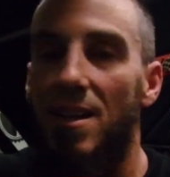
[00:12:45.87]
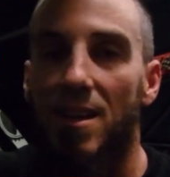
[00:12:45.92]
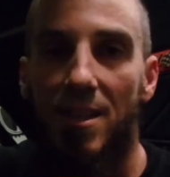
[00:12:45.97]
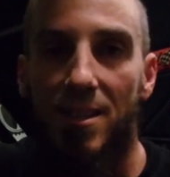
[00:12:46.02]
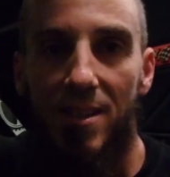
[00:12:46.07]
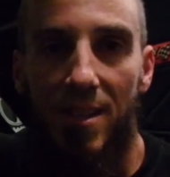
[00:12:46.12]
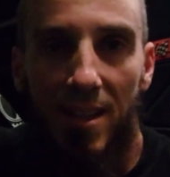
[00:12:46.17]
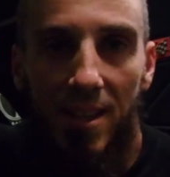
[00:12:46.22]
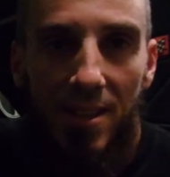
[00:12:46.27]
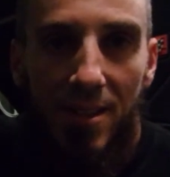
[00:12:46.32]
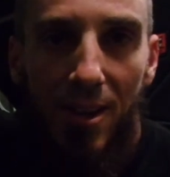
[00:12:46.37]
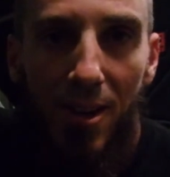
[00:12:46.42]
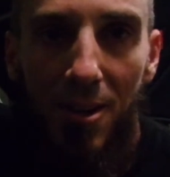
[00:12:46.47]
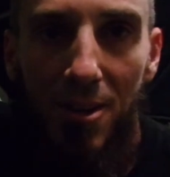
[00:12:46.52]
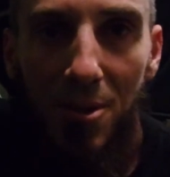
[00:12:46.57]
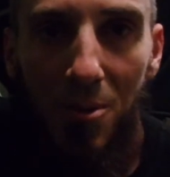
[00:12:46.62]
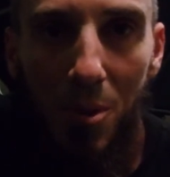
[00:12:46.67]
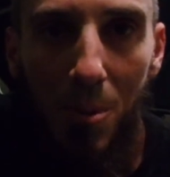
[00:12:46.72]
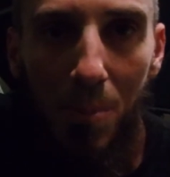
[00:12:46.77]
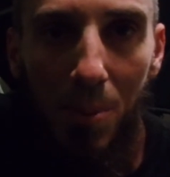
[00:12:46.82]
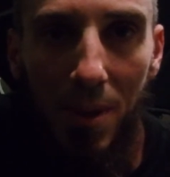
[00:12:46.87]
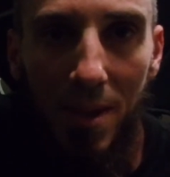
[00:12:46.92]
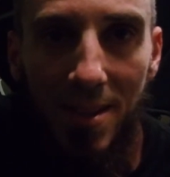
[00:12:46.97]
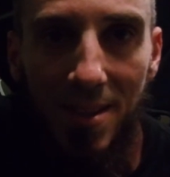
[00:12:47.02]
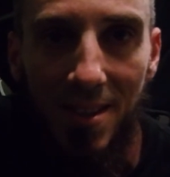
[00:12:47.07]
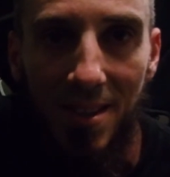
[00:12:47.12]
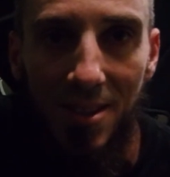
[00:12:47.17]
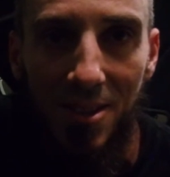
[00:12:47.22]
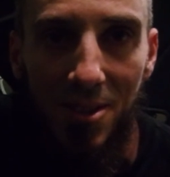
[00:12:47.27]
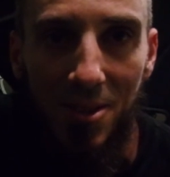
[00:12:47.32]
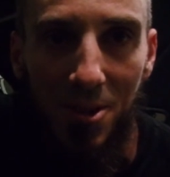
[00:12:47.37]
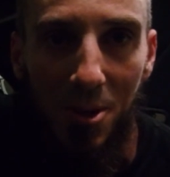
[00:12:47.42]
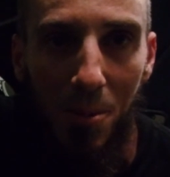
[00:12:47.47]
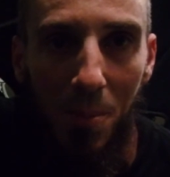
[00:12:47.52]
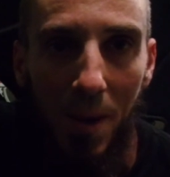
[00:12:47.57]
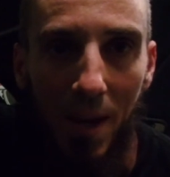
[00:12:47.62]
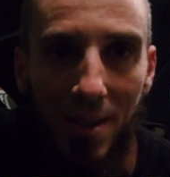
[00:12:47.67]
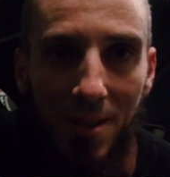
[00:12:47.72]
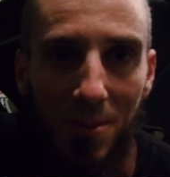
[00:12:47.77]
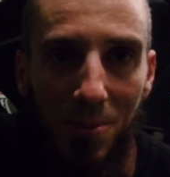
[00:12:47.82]
it's hard to replace it. Just go
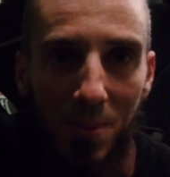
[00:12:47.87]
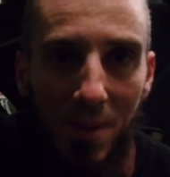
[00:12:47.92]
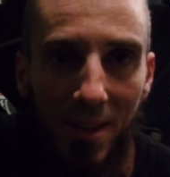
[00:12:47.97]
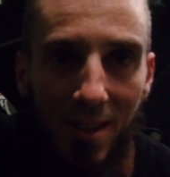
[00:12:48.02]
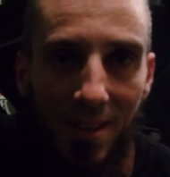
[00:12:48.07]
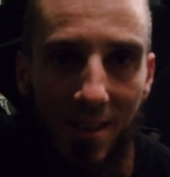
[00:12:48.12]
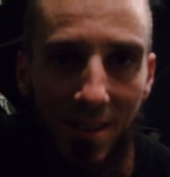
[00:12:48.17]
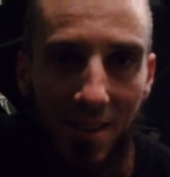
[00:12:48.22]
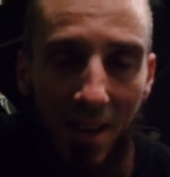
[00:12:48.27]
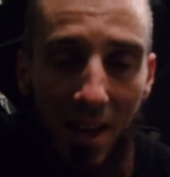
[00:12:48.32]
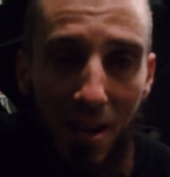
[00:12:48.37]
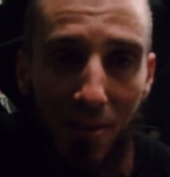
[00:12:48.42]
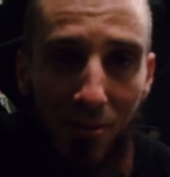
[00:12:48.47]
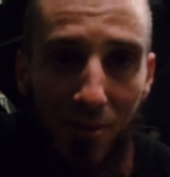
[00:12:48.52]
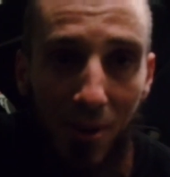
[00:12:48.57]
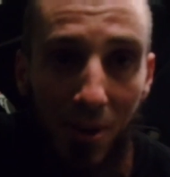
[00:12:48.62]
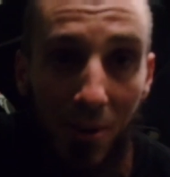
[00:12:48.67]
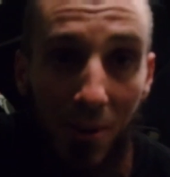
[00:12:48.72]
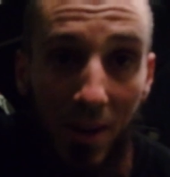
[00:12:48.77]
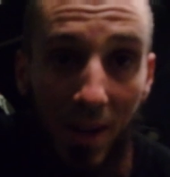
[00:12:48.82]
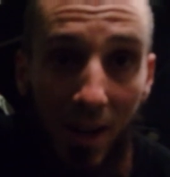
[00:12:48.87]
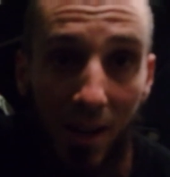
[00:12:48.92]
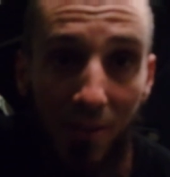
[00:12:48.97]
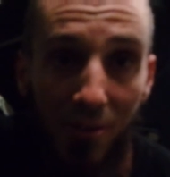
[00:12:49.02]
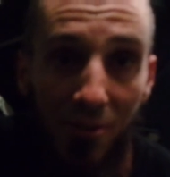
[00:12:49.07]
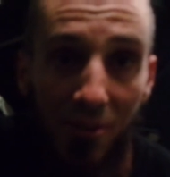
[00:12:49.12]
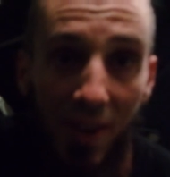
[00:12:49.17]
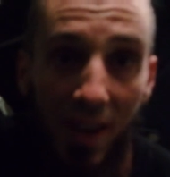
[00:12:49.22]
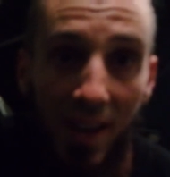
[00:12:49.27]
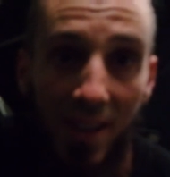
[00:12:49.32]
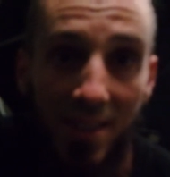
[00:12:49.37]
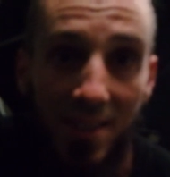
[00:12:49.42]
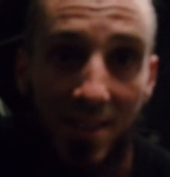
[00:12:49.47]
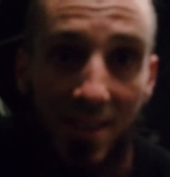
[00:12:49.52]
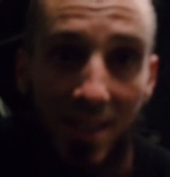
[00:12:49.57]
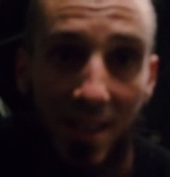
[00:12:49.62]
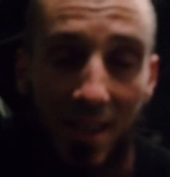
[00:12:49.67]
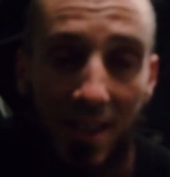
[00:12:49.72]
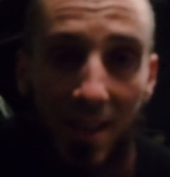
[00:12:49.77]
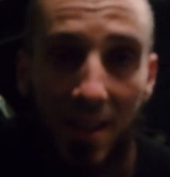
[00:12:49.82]
back to regular life knowing how
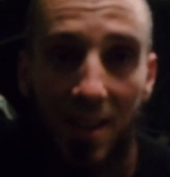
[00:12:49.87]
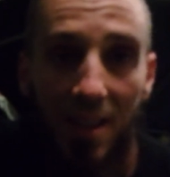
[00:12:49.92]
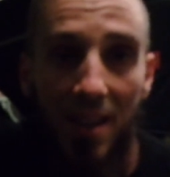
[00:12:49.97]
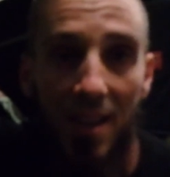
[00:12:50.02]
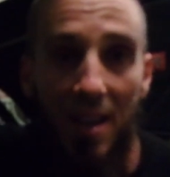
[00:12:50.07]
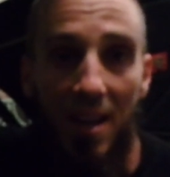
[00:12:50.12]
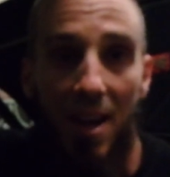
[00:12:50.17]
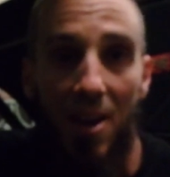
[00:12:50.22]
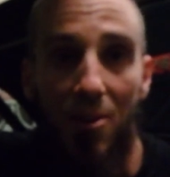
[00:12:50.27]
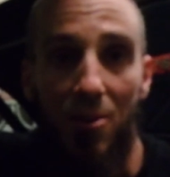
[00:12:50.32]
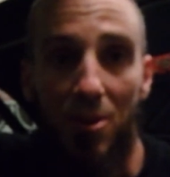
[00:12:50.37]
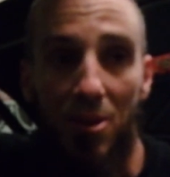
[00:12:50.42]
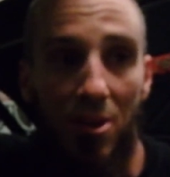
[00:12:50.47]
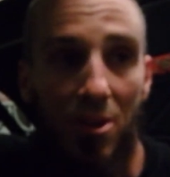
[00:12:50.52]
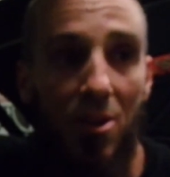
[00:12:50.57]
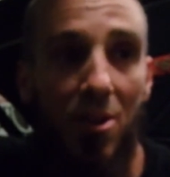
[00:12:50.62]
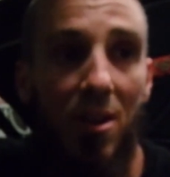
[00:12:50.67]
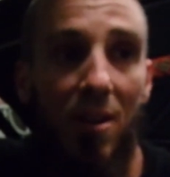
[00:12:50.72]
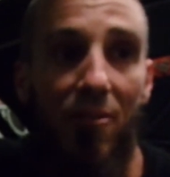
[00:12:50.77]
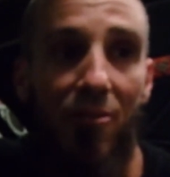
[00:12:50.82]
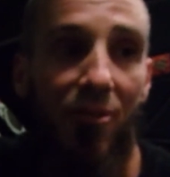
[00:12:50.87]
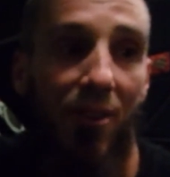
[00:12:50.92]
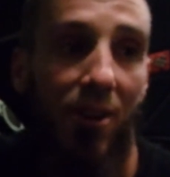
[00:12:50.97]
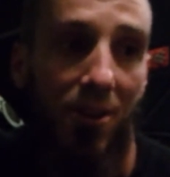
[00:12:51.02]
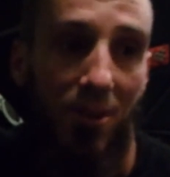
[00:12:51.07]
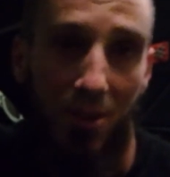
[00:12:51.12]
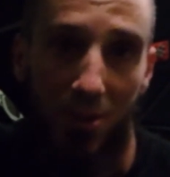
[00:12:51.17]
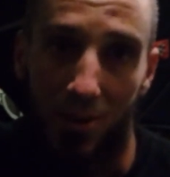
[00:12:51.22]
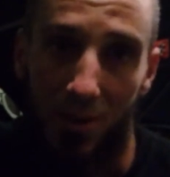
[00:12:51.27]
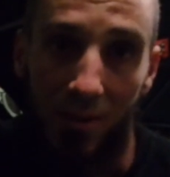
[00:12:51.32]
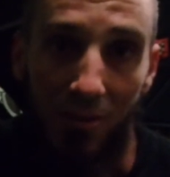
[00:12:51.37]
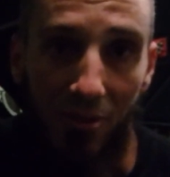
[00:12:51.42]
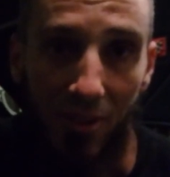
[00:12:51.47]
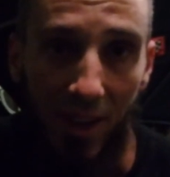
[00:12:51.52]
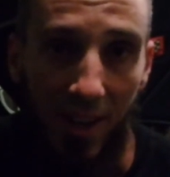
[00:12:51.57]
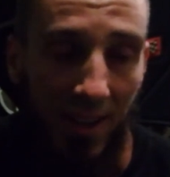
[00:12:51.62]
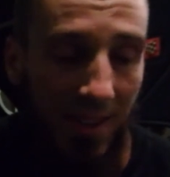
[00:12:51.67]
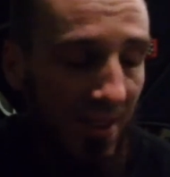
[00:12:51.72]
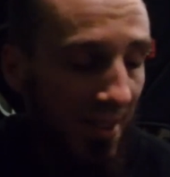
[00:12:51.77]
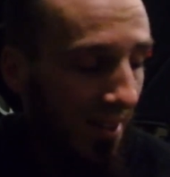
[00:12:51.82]
fast and how good it felt going
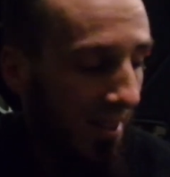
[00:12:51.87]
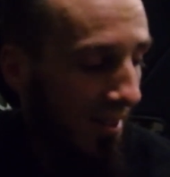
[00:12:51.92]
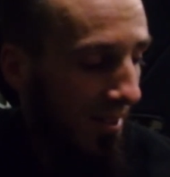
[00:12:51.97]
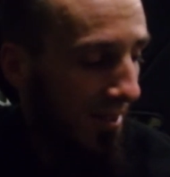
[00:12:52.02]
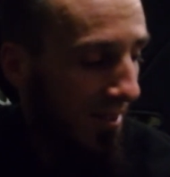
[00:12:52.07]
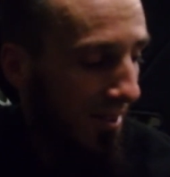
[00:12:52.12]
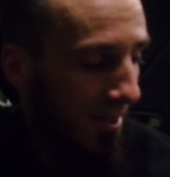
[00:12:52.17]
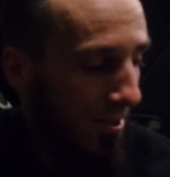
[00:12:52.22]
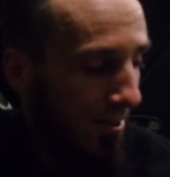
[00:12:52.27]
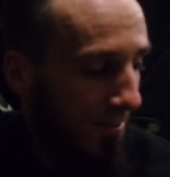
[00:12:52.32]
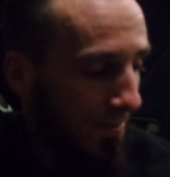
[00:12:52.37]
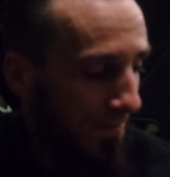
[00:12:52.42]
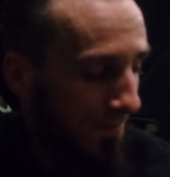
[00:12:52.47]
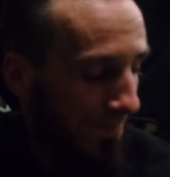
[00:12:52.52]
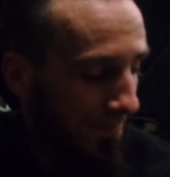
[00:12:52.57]
fast. So,